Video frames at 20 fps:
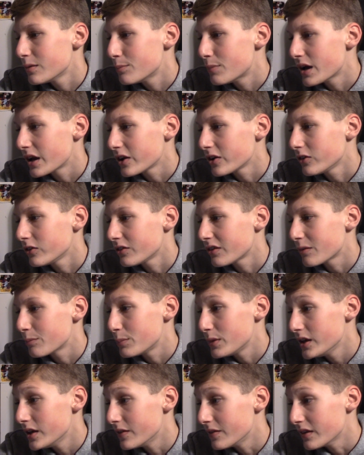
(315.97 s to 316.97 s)
Bengals have
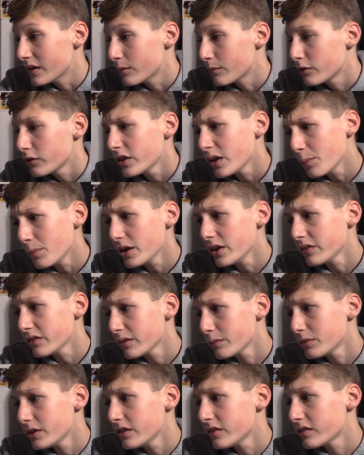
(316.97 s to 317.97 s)
beaten them. So they've beaten
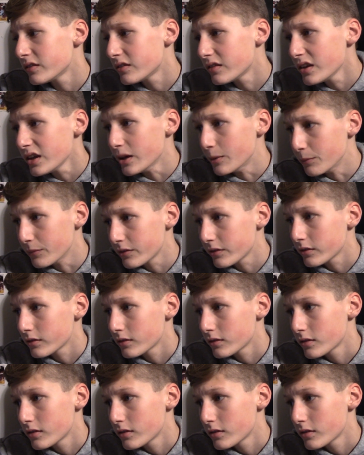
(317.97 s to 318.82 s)
some decent teams.